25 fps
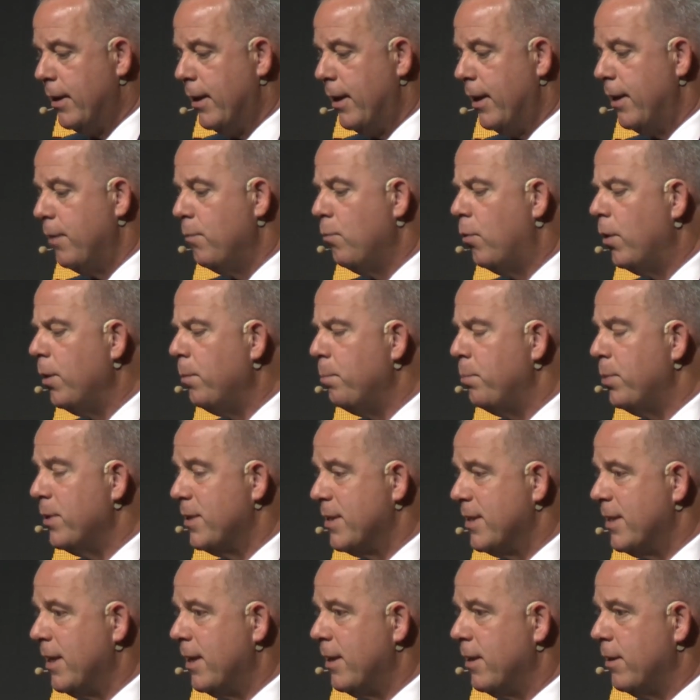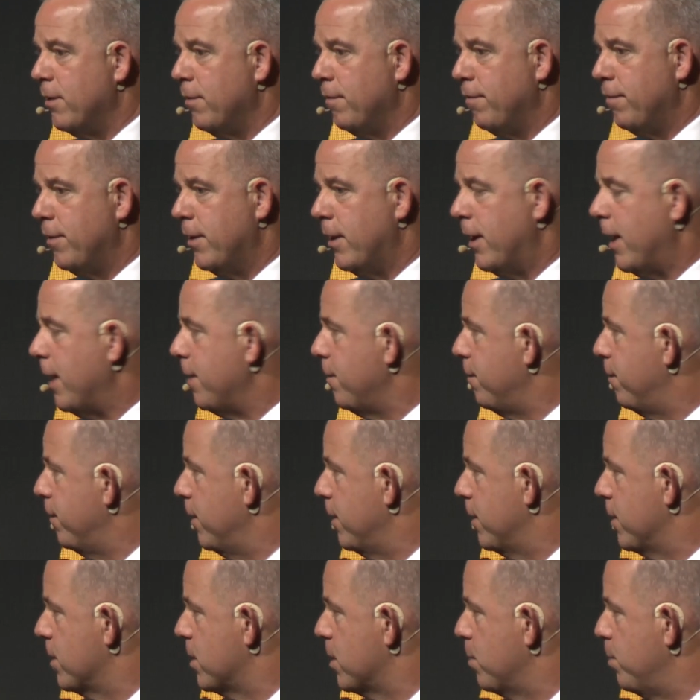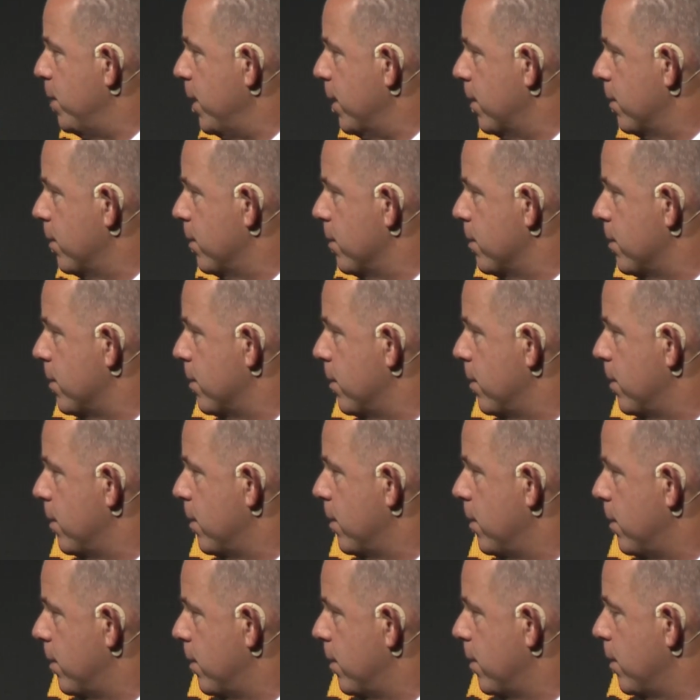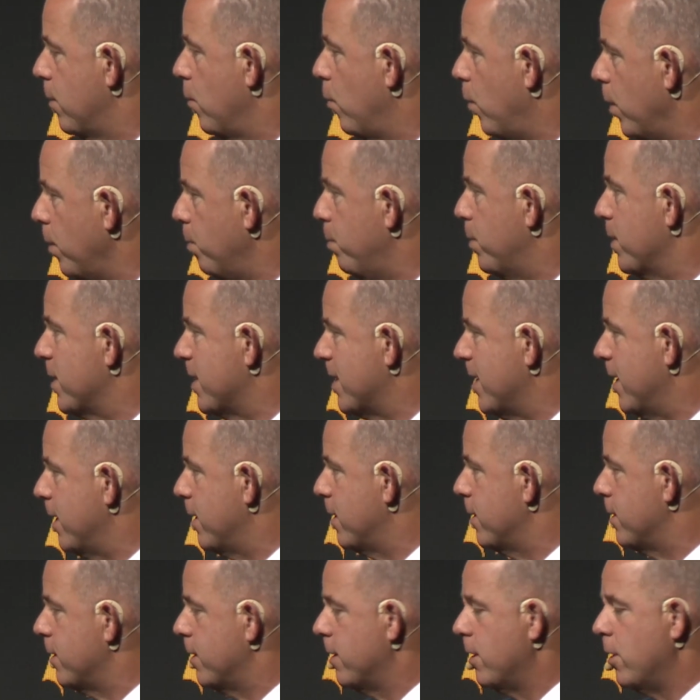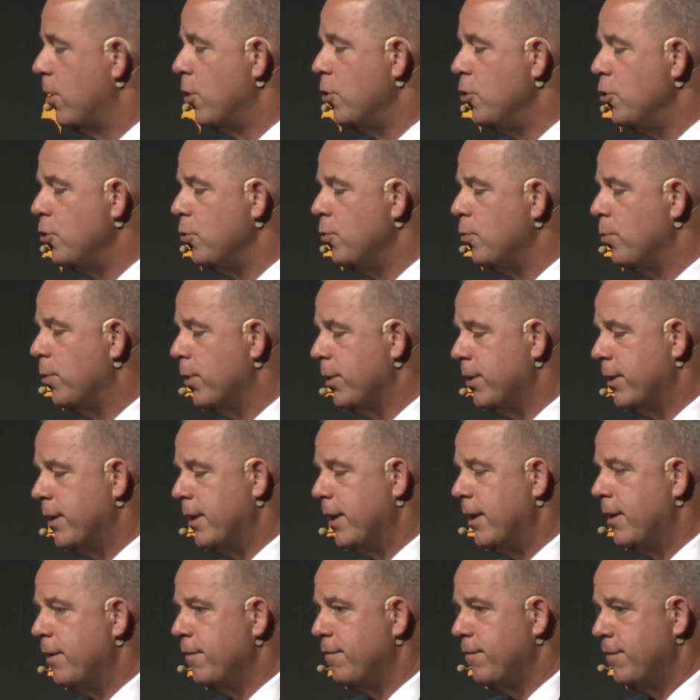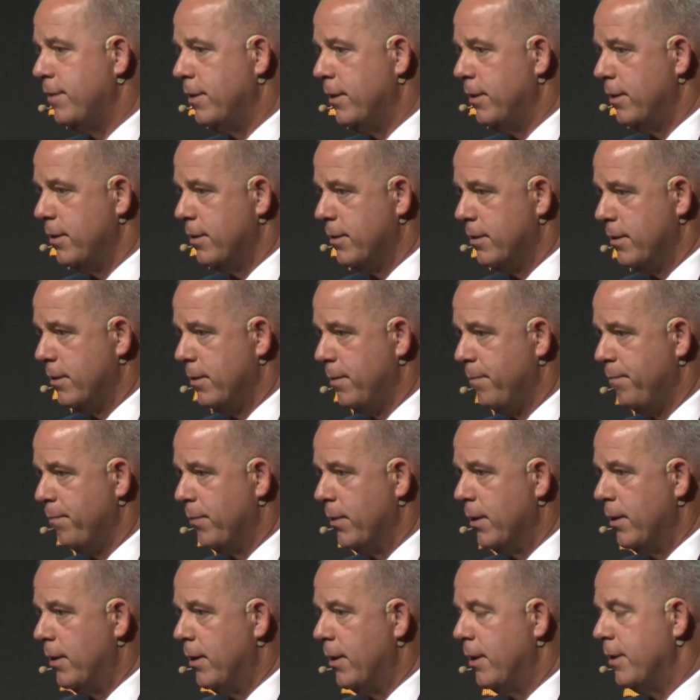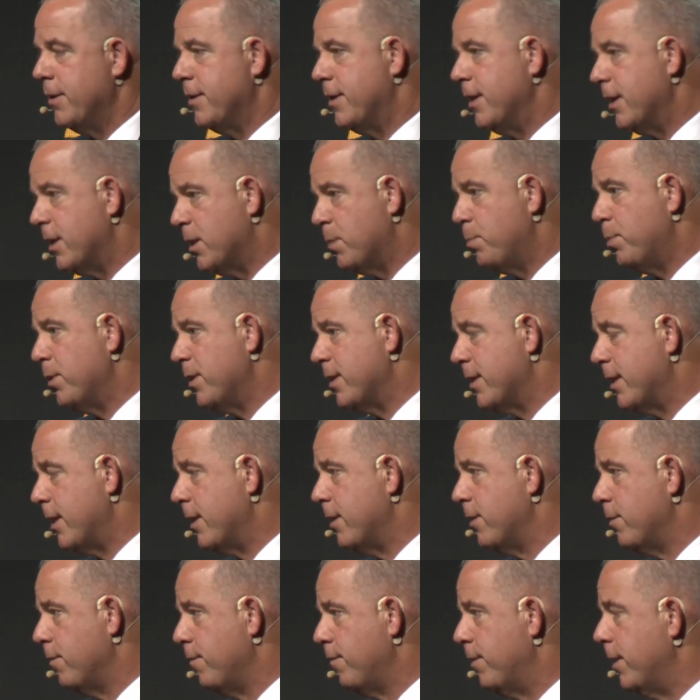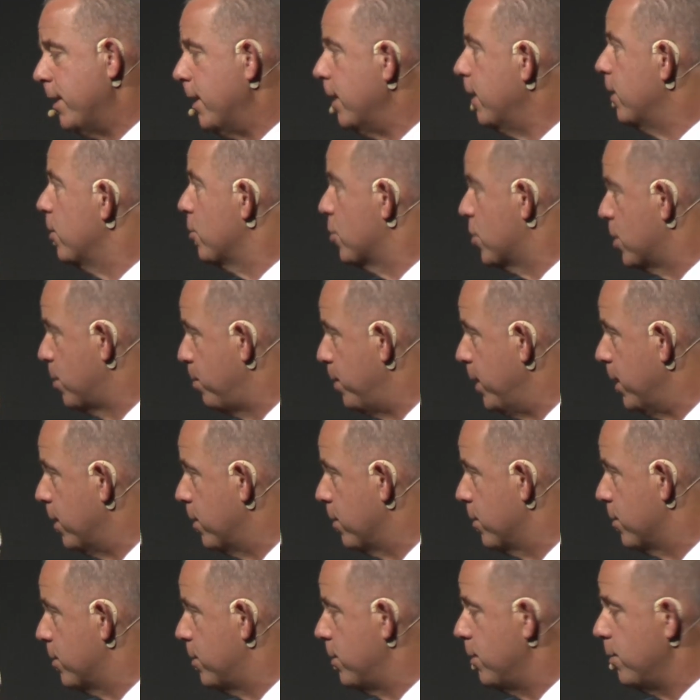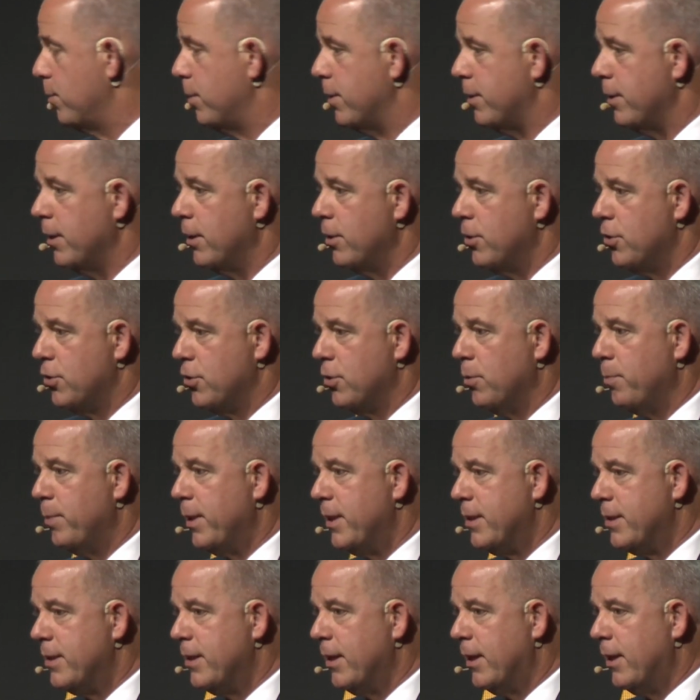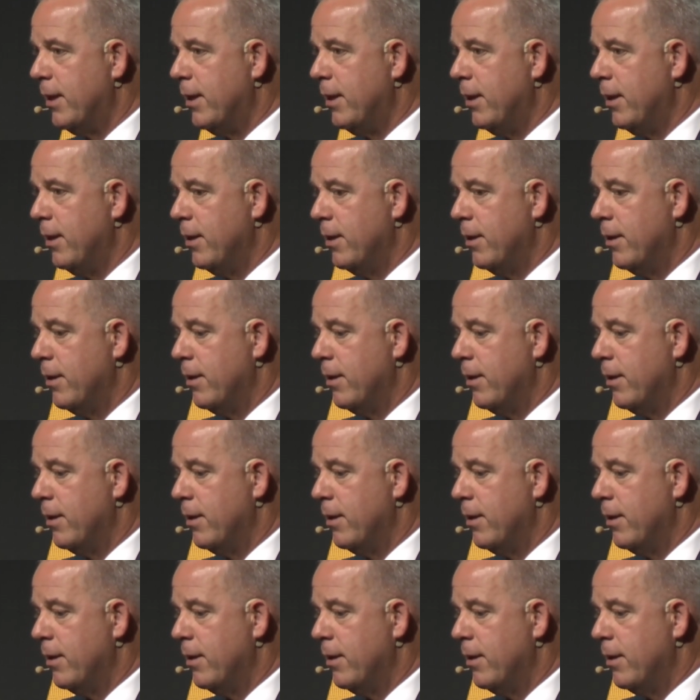And 1% of the Latvian speakers, 1% knew what an NFT is. And 6% of the English speakers knew it. So basically,